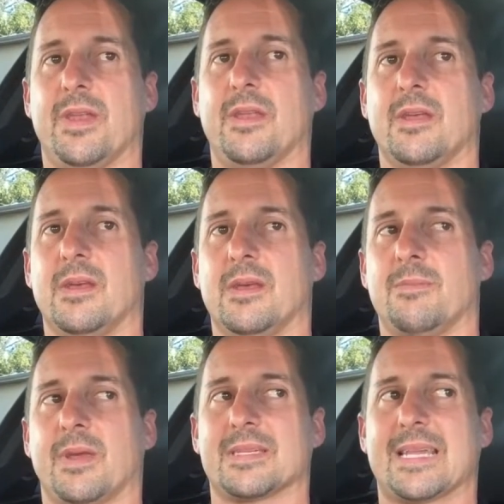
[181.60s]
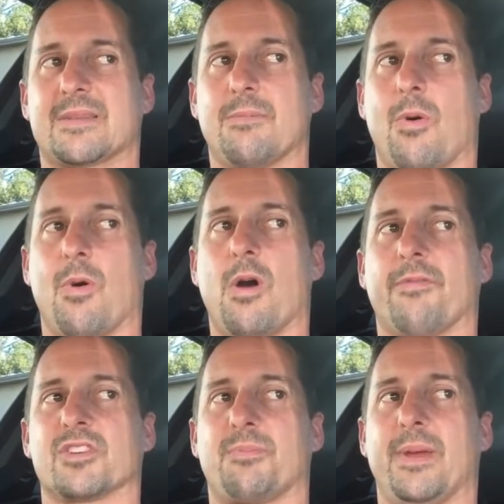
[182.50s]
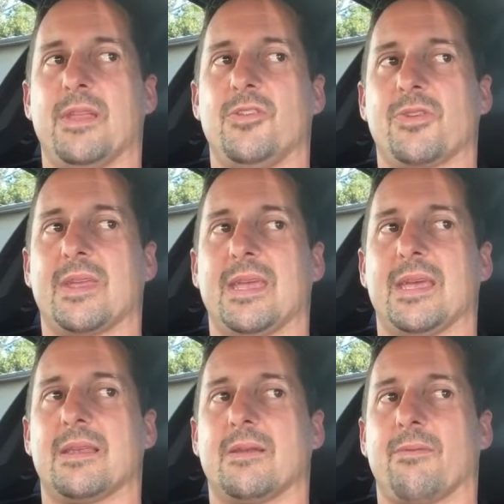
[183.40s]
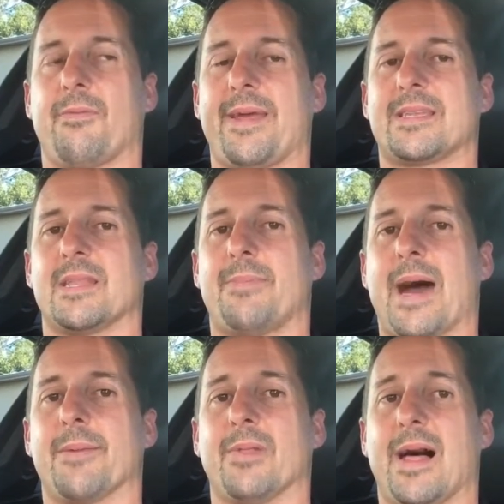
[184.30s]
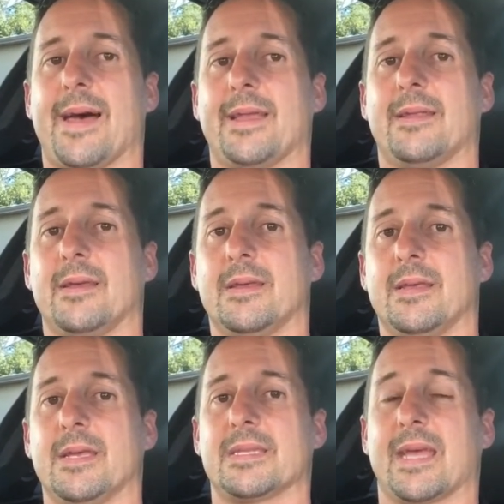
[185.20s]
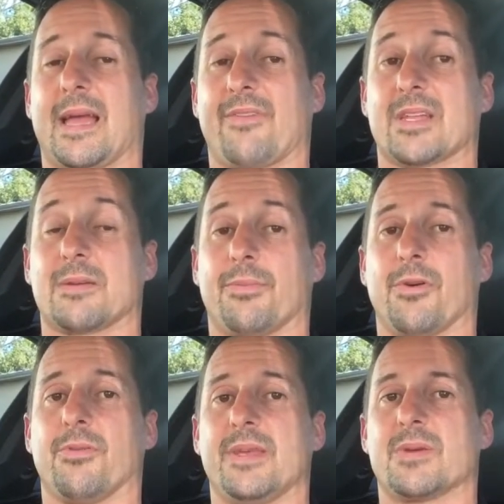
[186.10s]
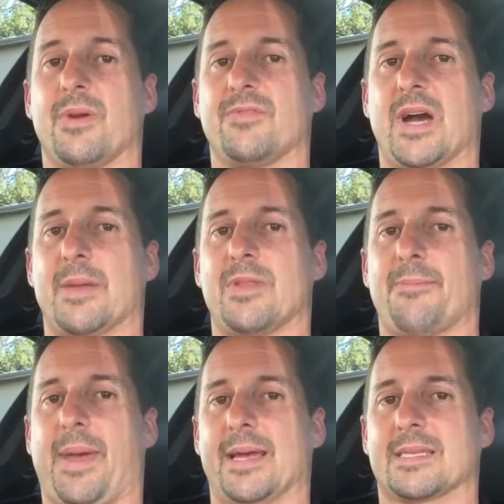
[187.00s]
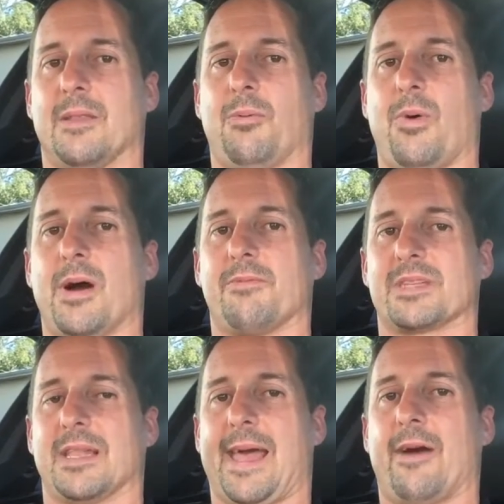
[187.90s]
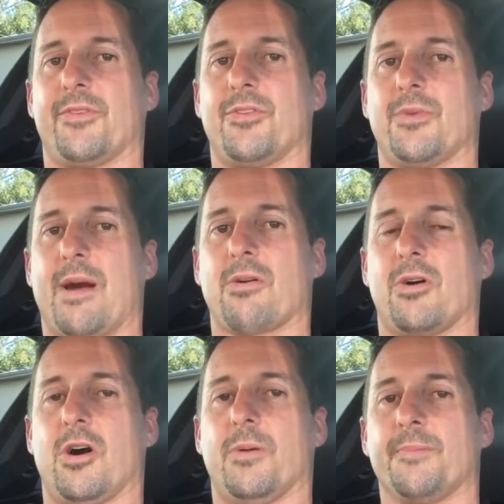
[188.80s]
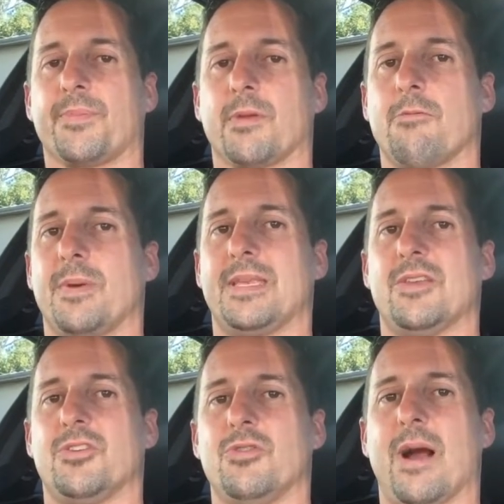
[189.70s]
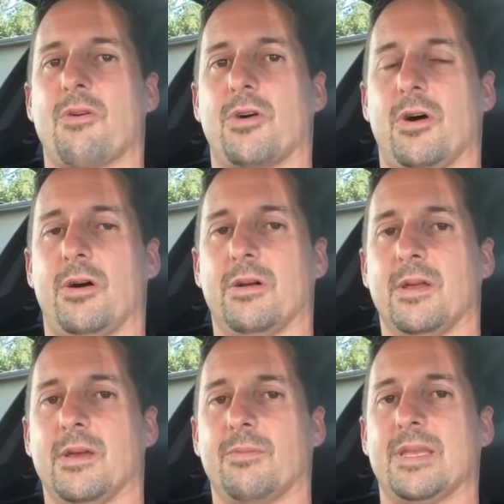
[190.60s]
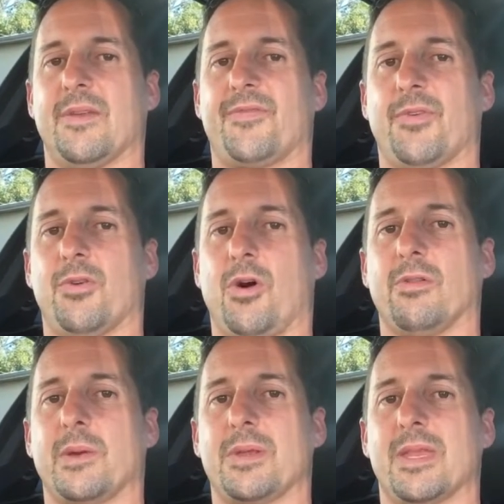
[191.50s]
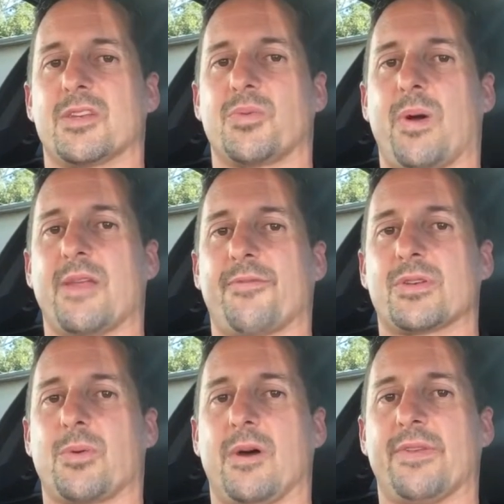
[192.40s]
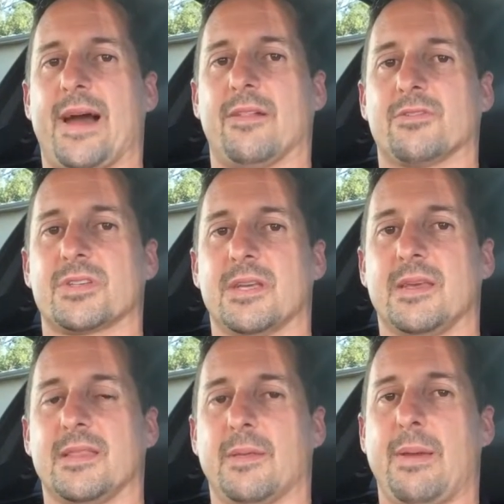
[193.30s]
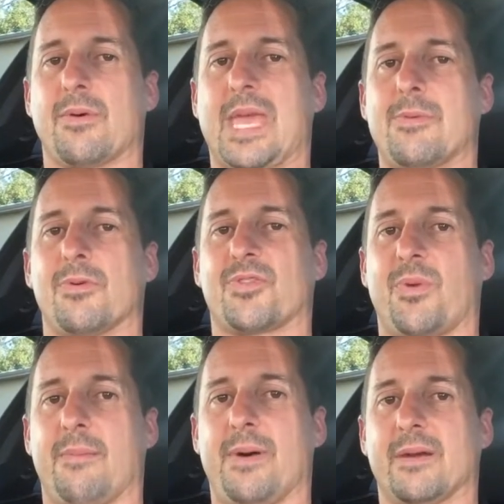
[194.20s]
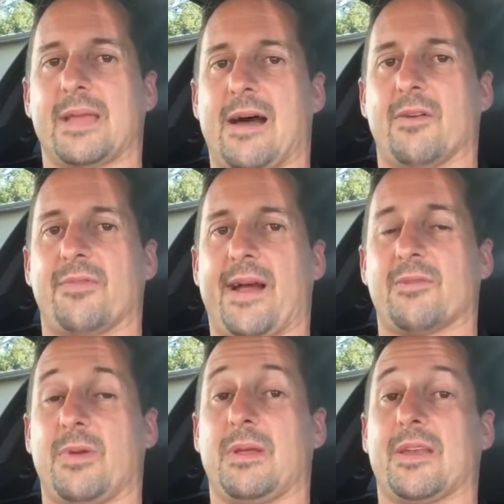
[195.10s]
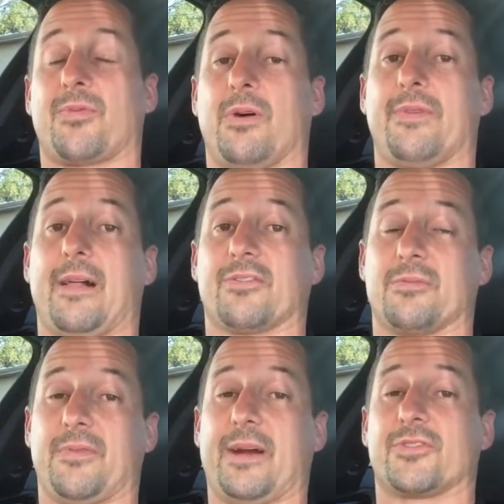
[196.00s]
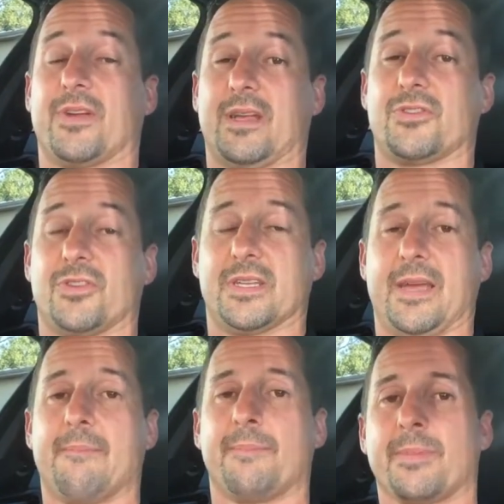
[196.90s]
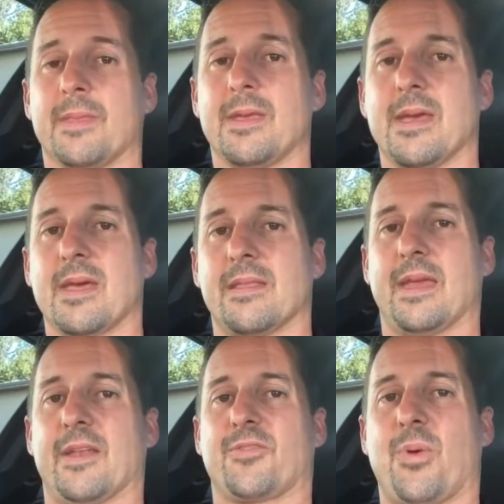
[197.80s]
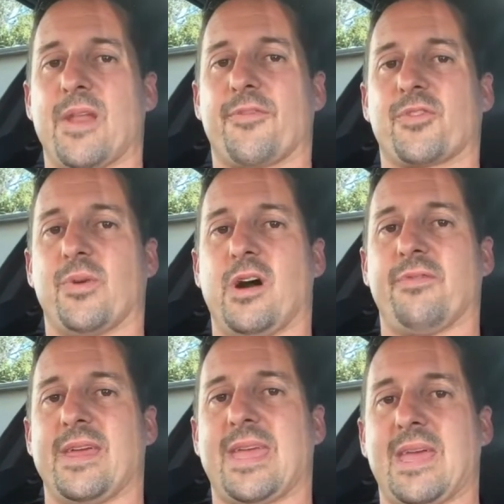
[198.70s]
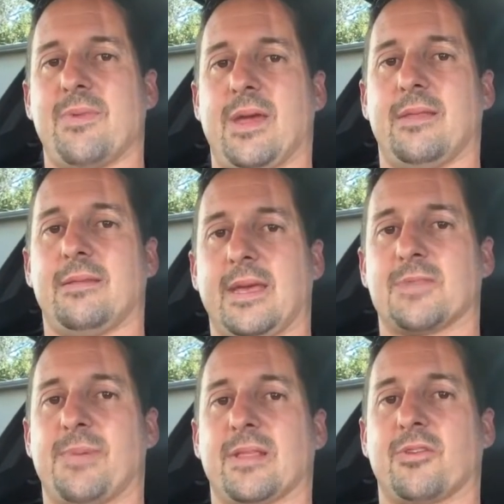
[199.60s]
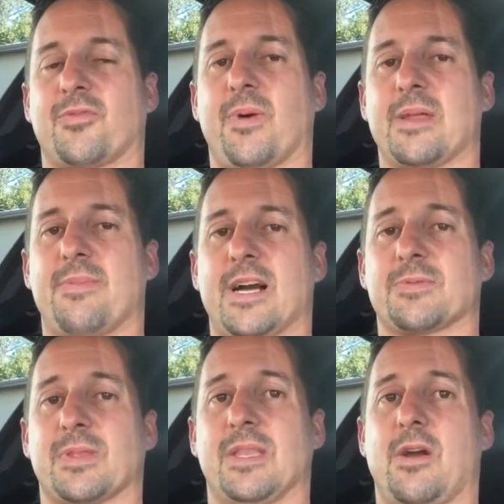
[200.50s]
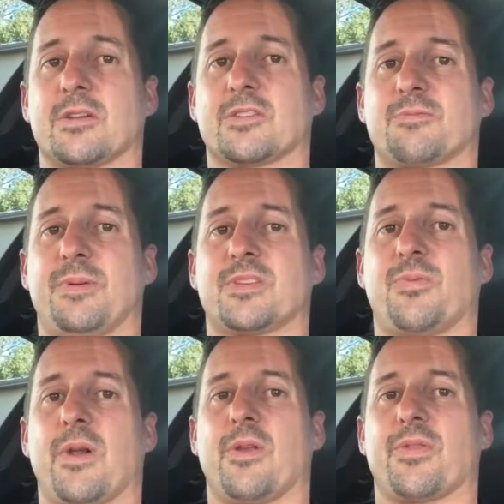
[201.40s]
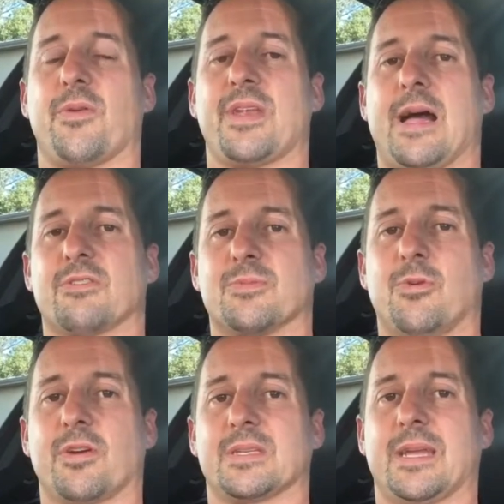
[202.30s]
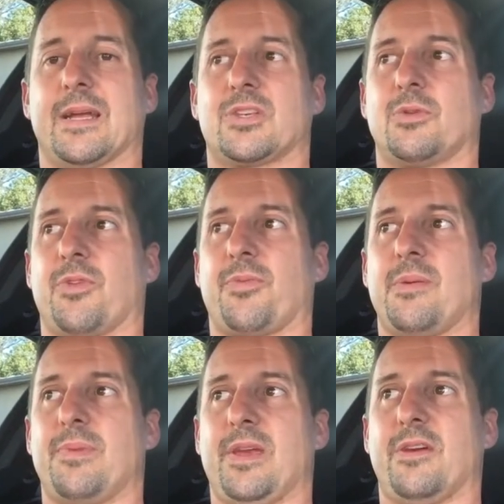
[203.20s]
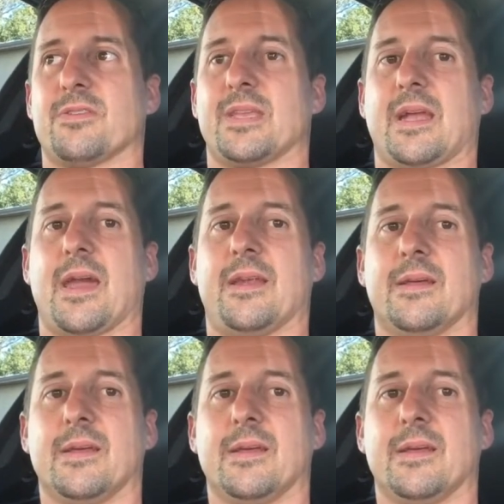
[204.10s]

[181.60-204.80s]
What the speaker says: it, because that's more overspend. You can get right to the bottom line. Is like I've got some breweries, and we've done them in the past, and the one was allowed to do alcohol. Well, we didn't do alcohol. We did food only. We did a 20 for $12. The people came in with $12 voucher. We got $12 from the voucher, I guess you'd say. They had a 20 for 12. They came in. They spent their $20, but then they also spent $20 or $30 more because they got 2 or 3 beers. They got